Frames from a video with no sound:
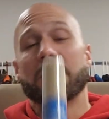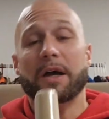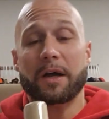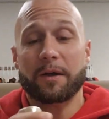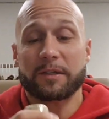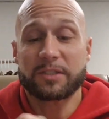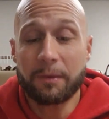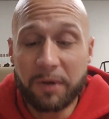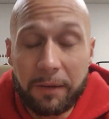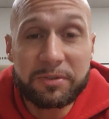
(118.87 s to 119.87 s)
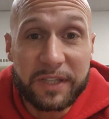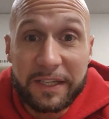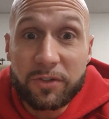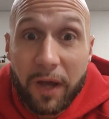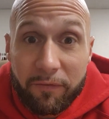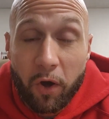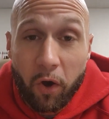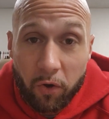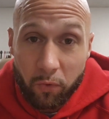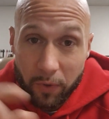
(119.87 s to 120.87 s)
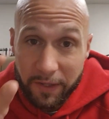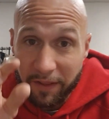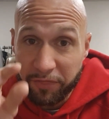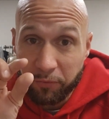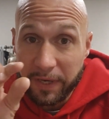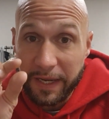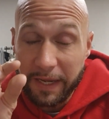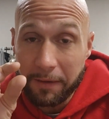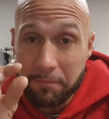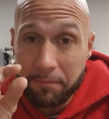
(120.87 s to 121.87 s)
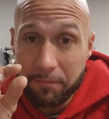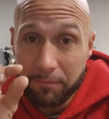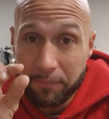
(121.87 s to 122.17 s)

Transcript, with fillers: uh, some of them, they still have the older one, the 3M